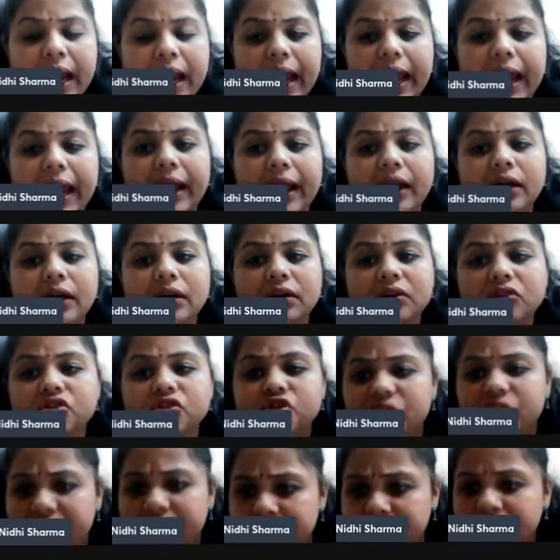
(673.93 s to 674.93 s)
and
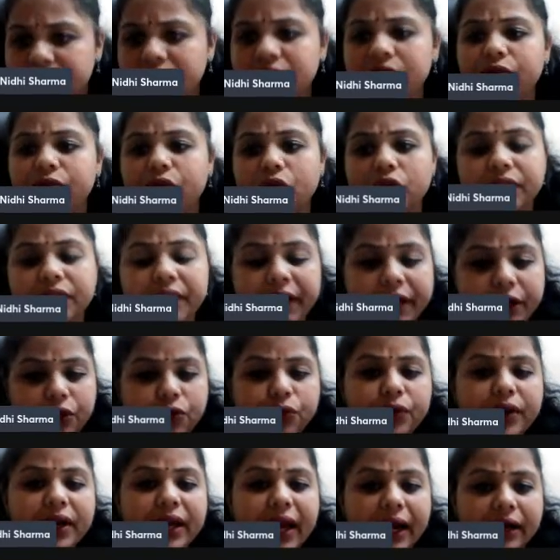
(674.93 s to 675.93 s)
general for
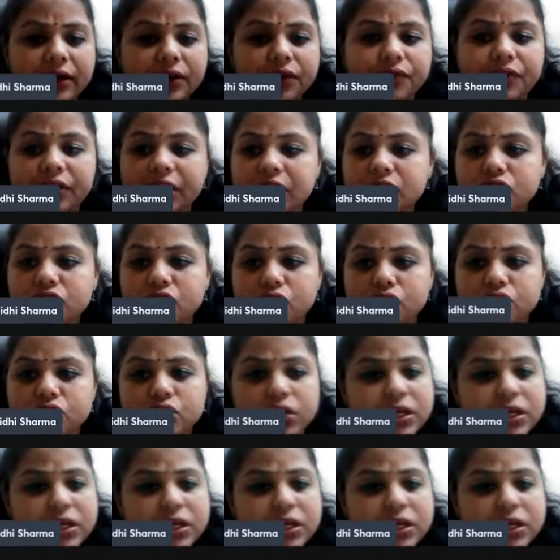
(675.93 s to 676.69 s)
day-to-day activities also,